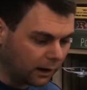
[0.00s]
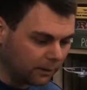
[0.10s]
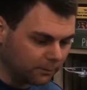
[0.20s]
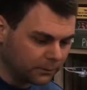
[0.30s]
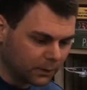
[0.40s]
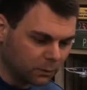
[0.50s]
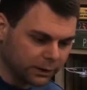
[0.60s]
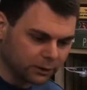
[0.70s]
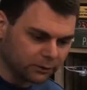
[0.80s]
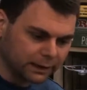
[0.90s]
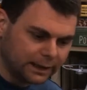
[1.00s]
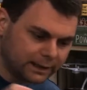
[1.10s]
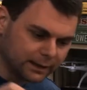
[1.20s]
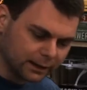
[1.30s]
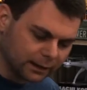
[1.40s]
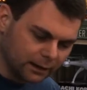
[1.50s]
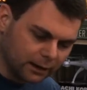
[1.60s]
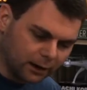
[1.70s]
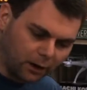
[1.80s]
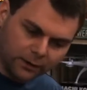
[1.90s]
hole. When you're releasing,
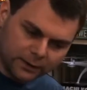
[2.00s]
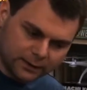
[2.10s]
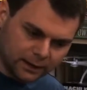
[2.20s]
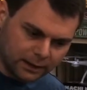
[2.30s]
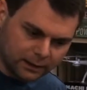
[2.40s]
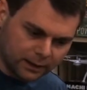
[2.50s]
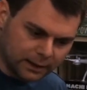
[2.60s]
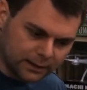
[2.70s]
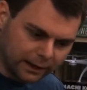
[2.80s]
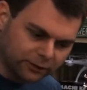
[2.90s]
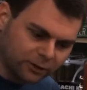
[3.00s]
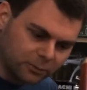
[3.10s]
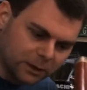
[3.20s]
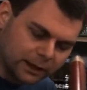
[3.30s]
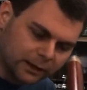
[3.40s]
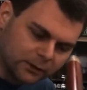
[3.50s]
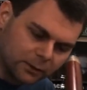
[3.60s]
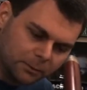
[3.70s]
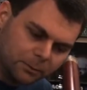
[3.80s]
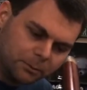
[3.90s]
on this key, it's actually
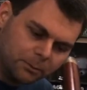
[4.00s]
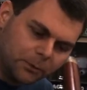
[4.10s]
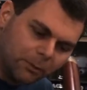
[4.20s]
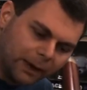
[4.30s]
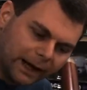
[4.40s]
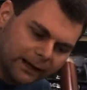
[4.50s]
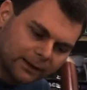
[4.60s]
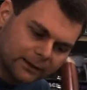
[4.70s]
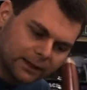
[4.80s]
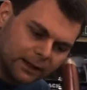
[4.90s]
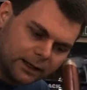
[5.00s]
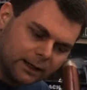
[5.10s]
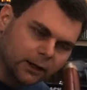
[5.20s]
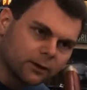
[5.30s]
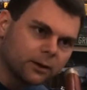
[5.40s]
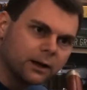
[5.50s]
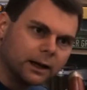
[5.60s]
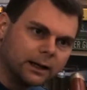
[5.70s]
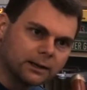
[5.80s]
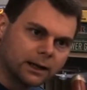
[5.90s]
because the back of this key here
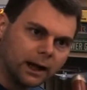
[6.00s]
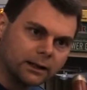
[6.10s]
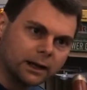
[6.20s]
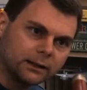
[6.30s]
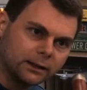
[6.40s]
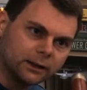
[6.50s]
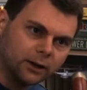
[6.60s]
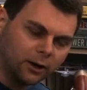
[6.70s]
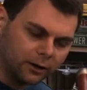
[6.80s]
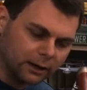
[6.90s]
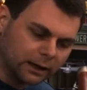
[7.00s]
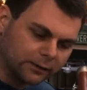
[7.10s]
is contacting the guard.